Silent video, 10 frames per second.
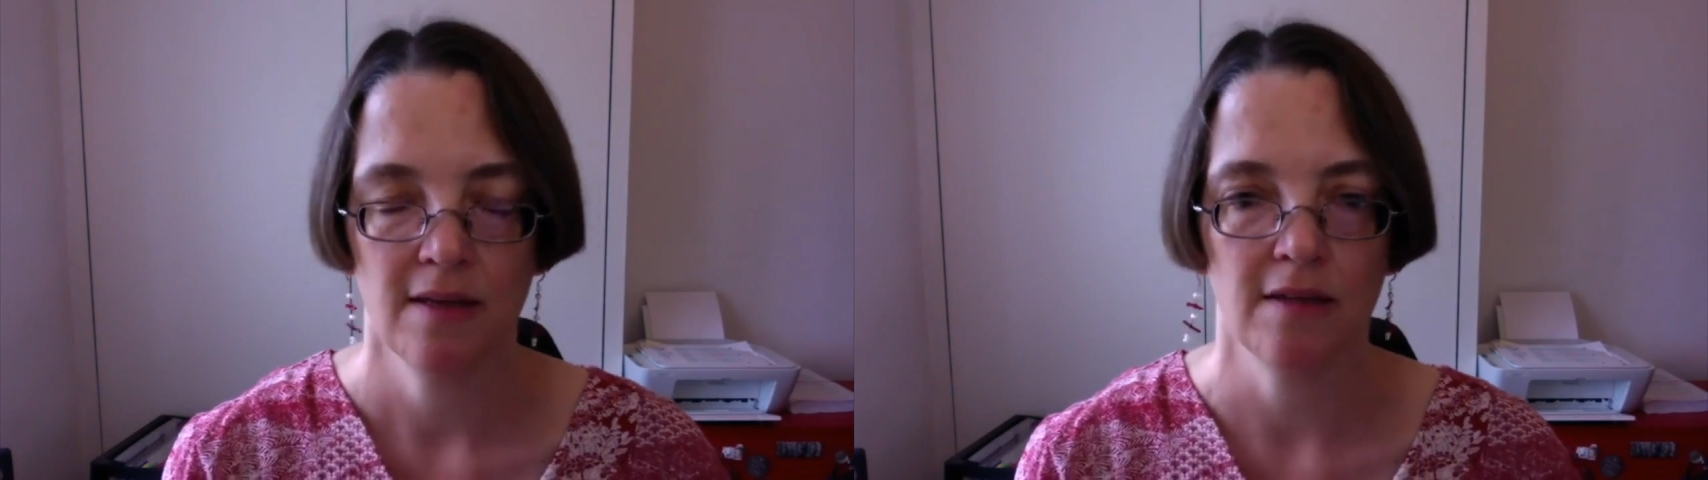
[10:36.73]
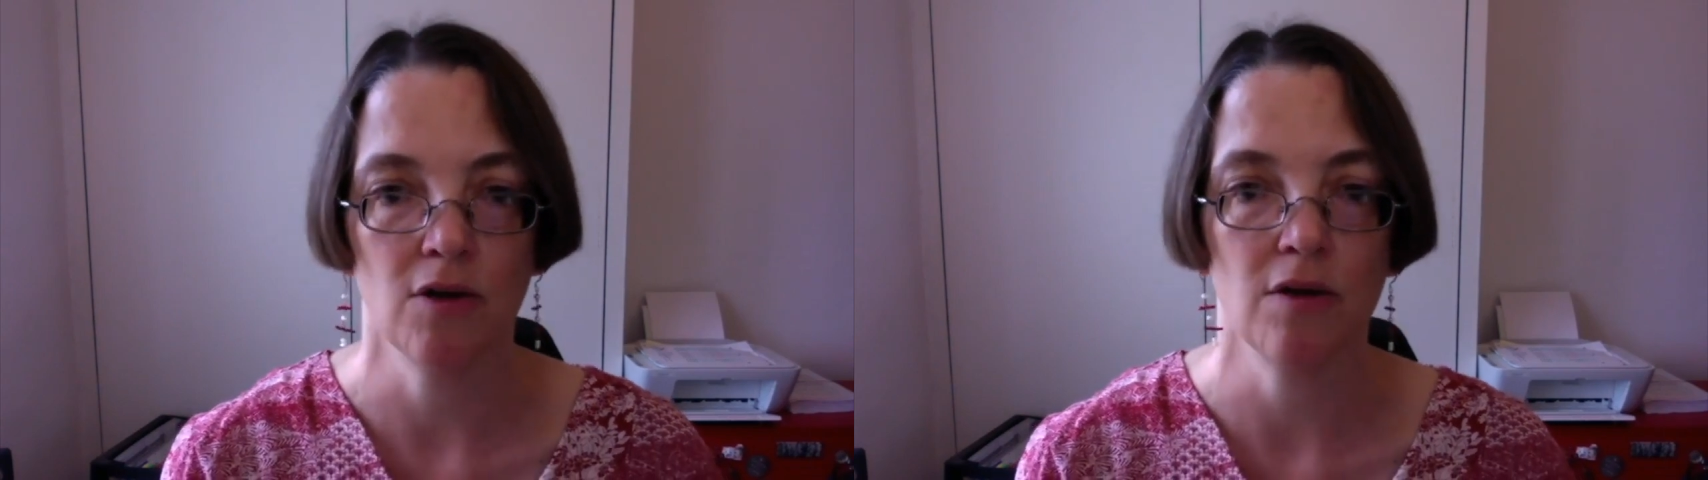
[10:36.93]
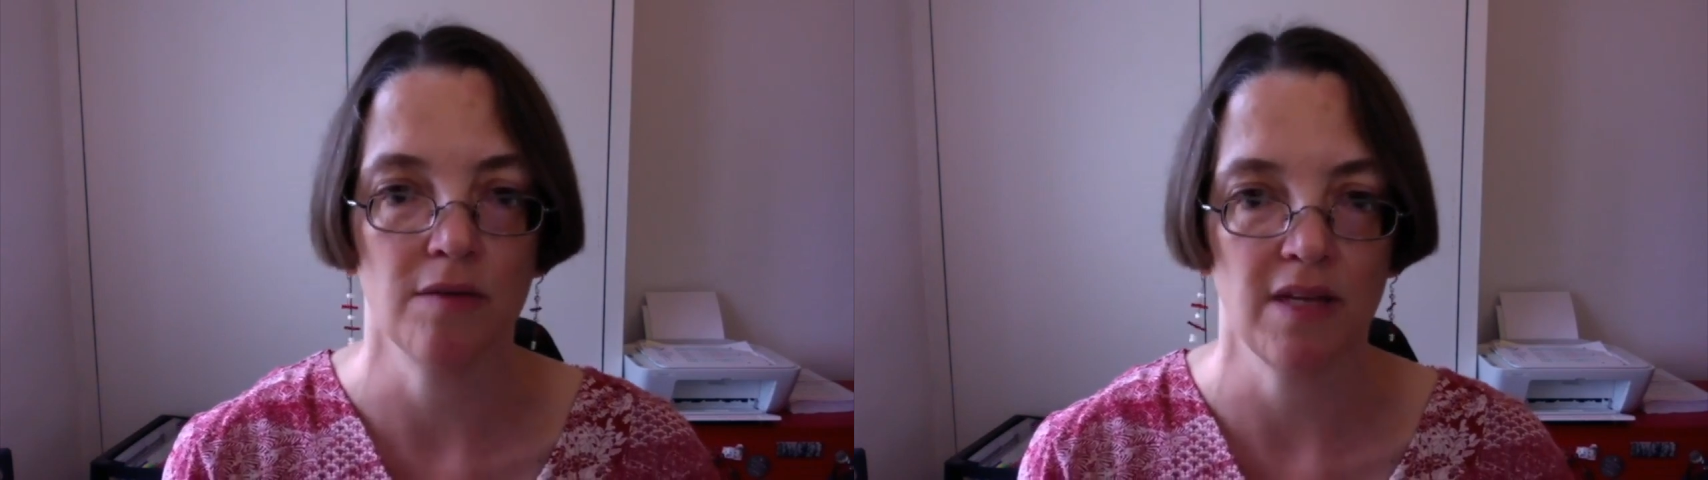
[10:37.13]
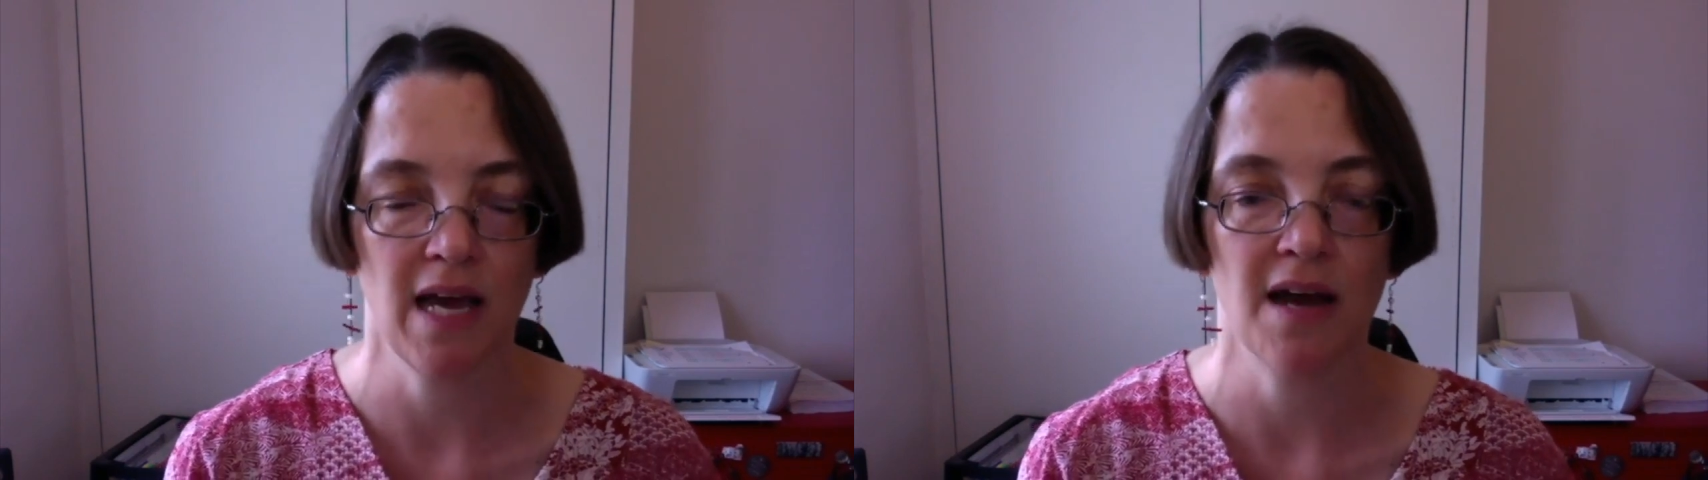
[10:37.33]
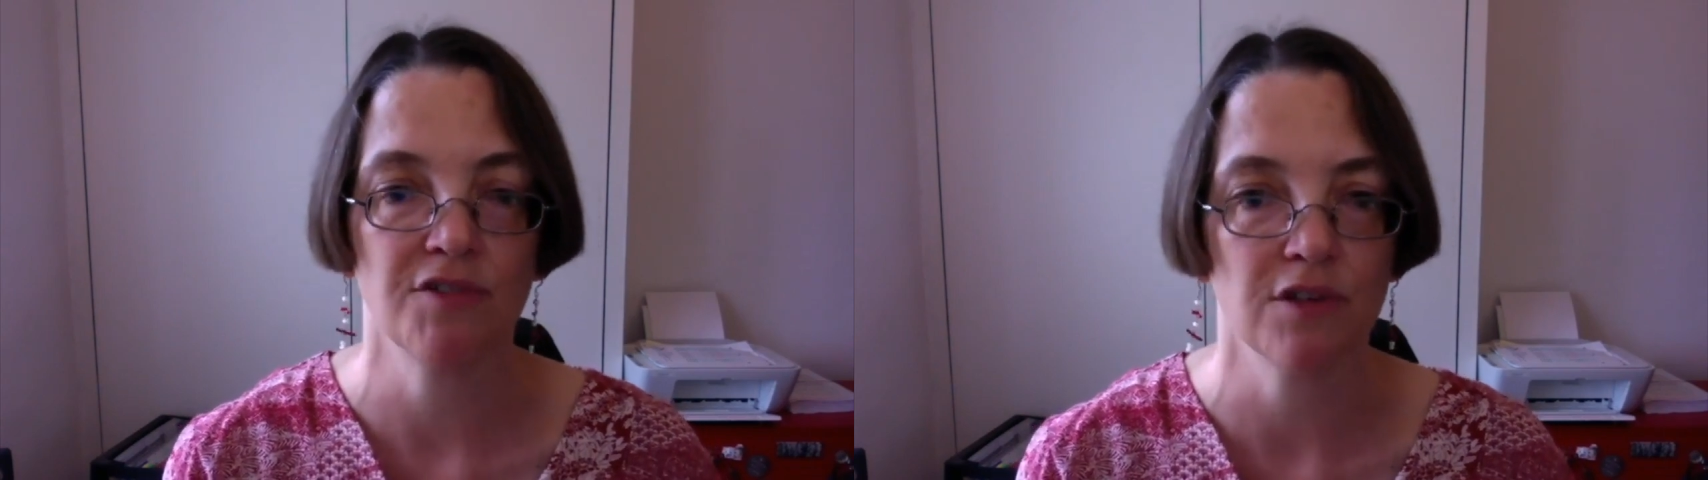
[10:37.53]
the
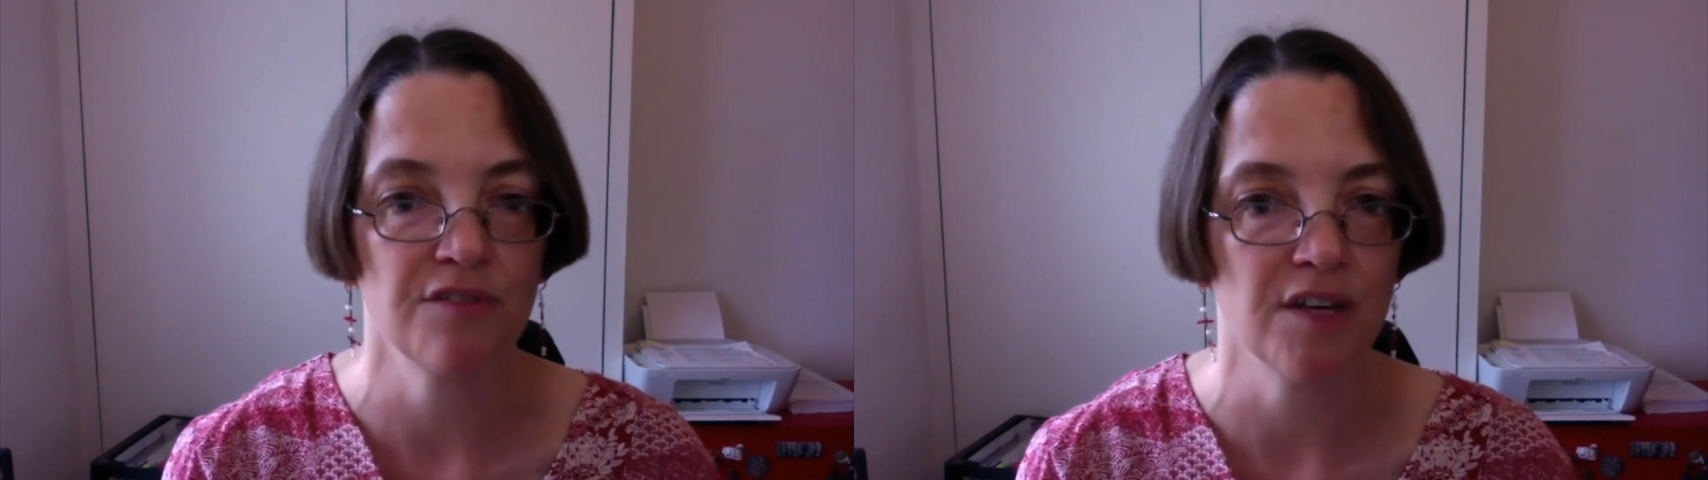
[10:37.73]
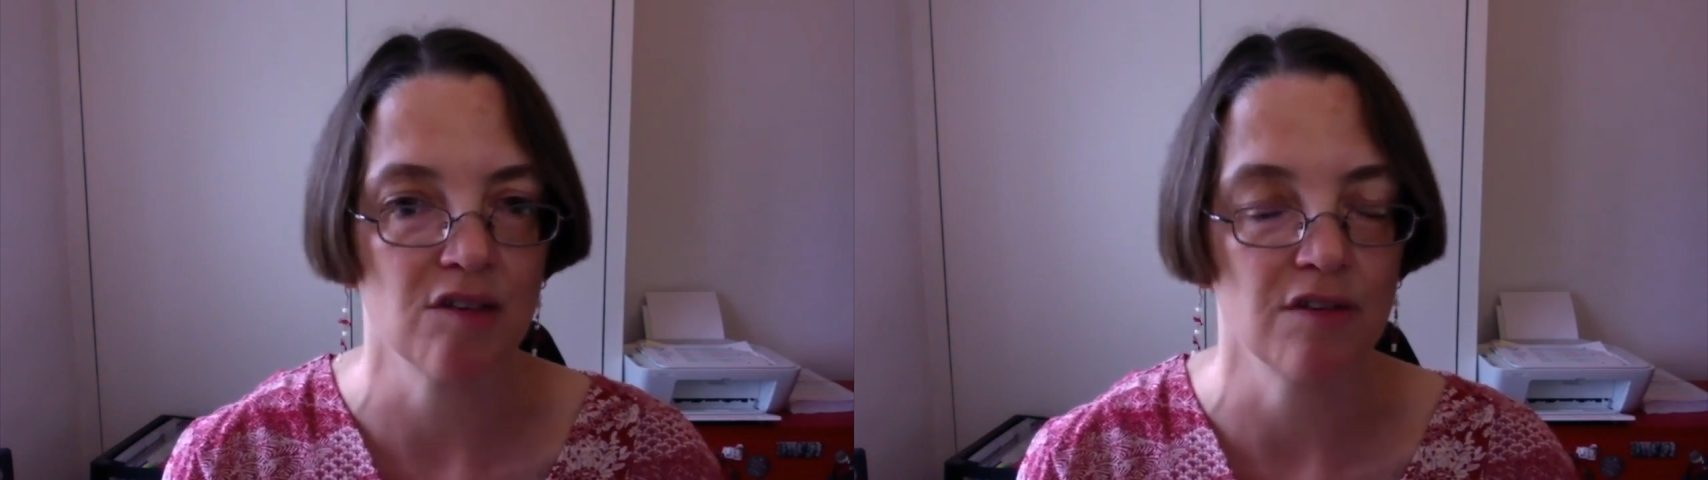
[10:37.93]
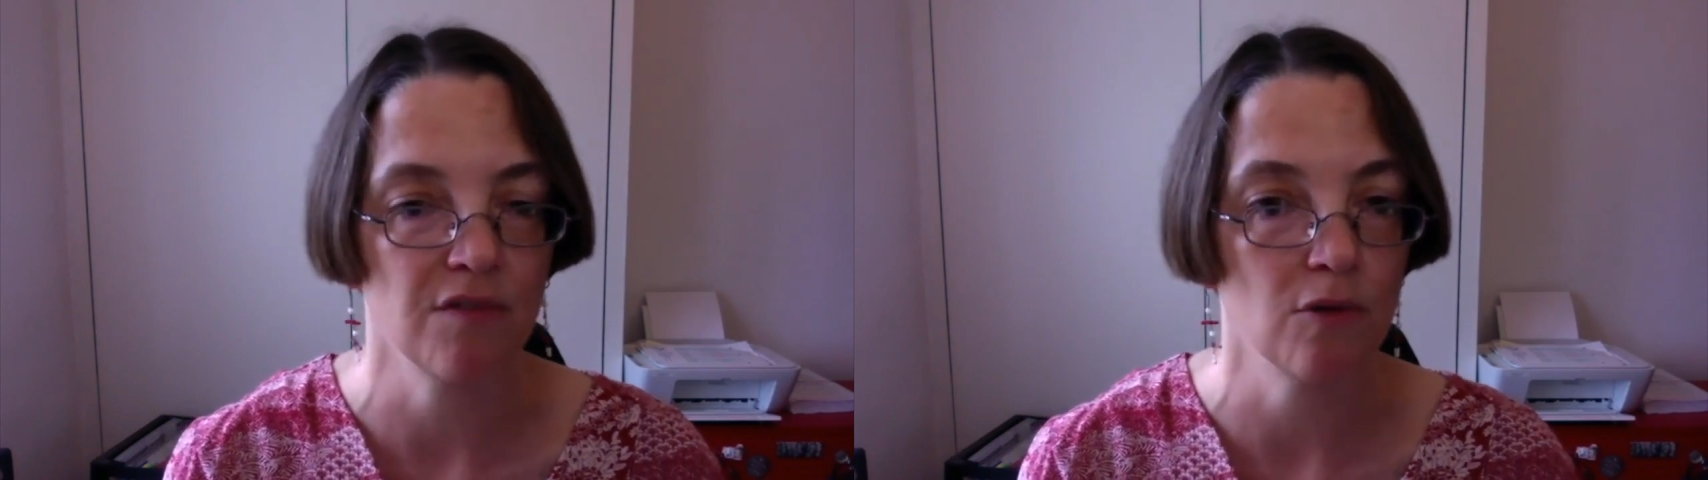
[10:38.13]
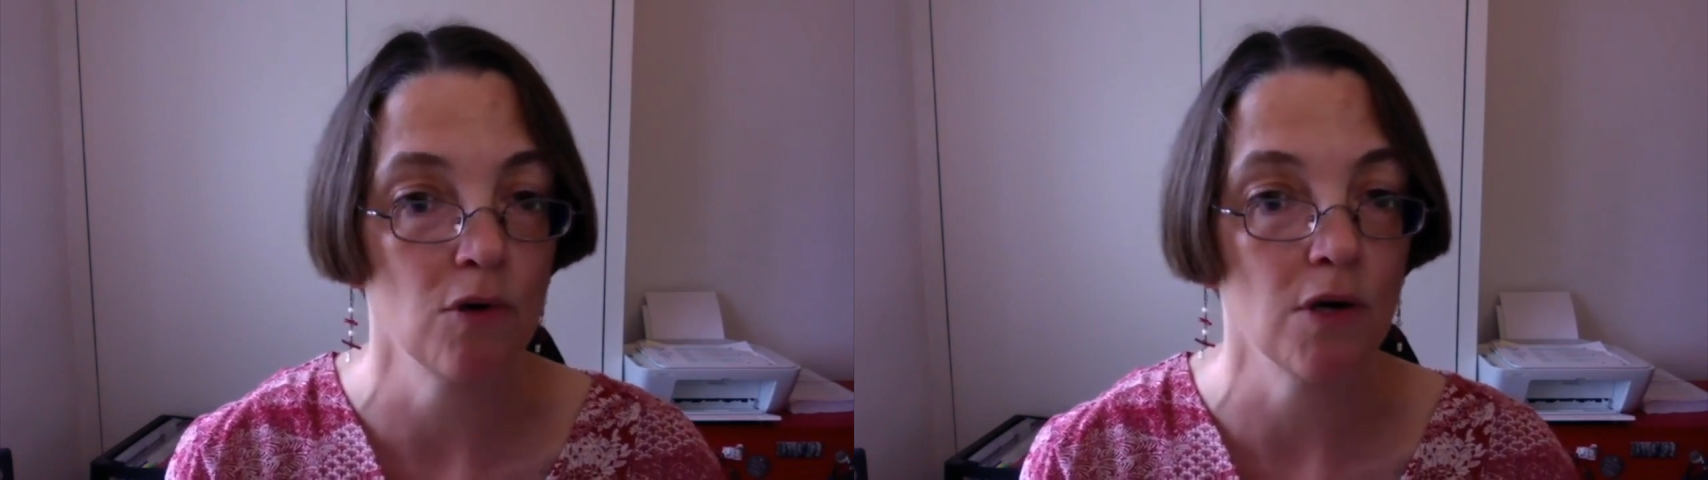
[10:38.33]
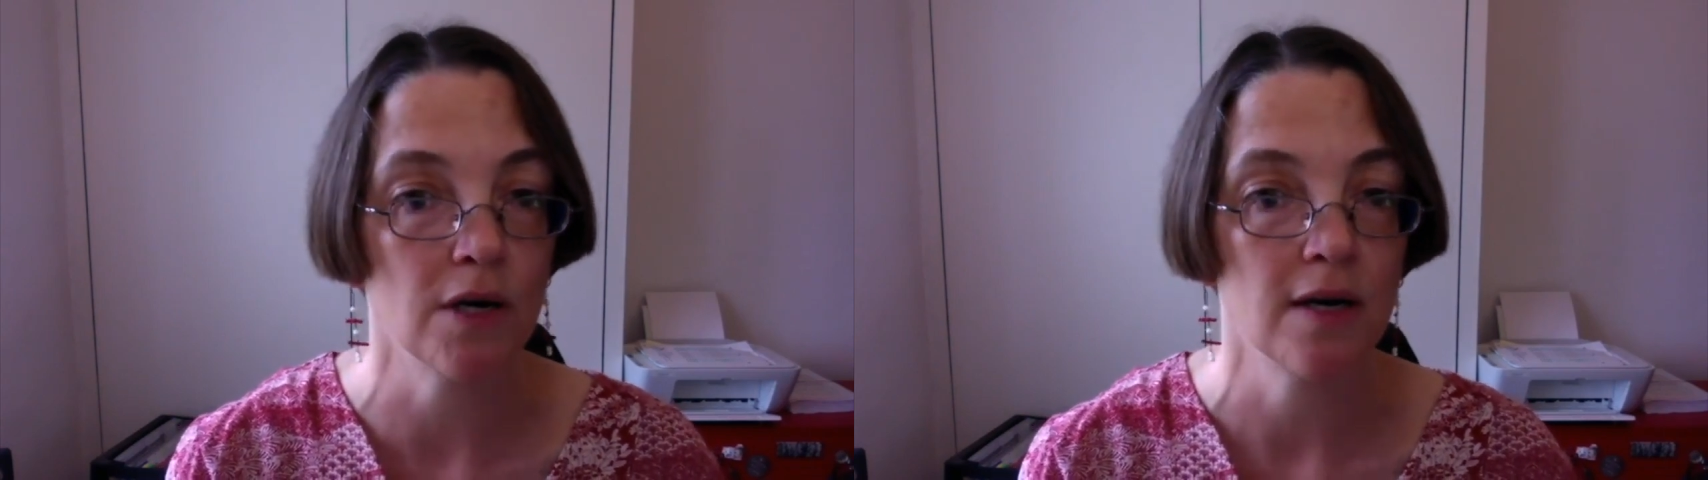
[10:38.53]
after effects of the
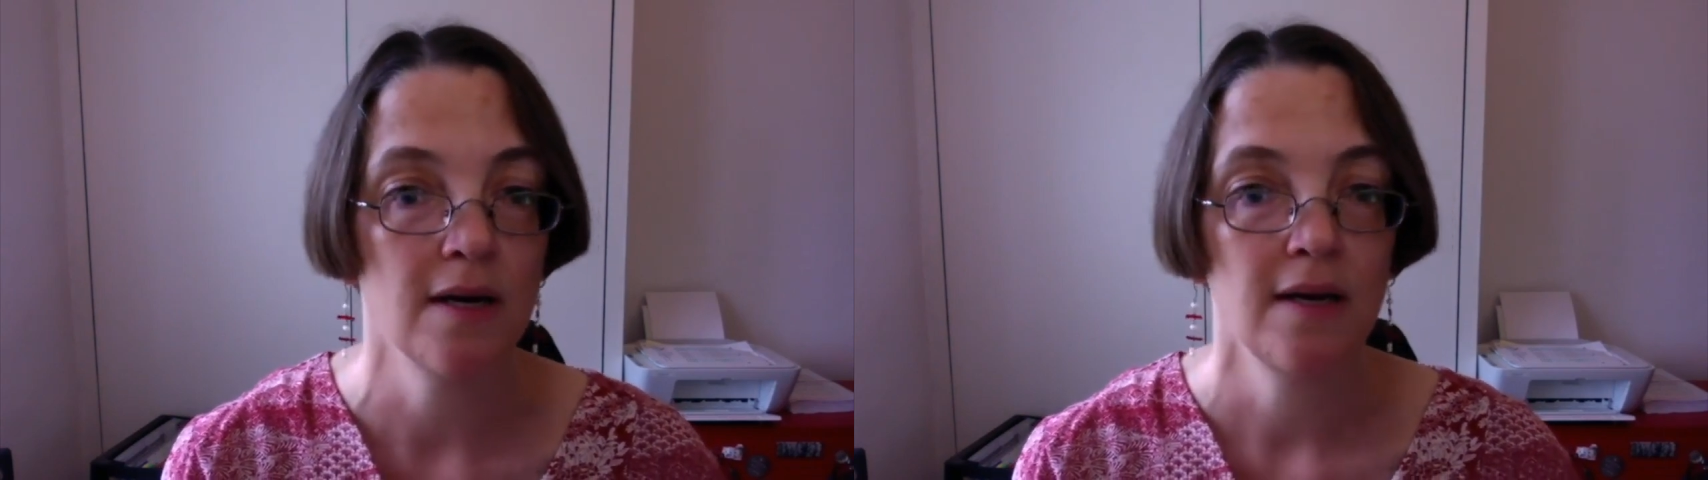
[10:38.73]
war.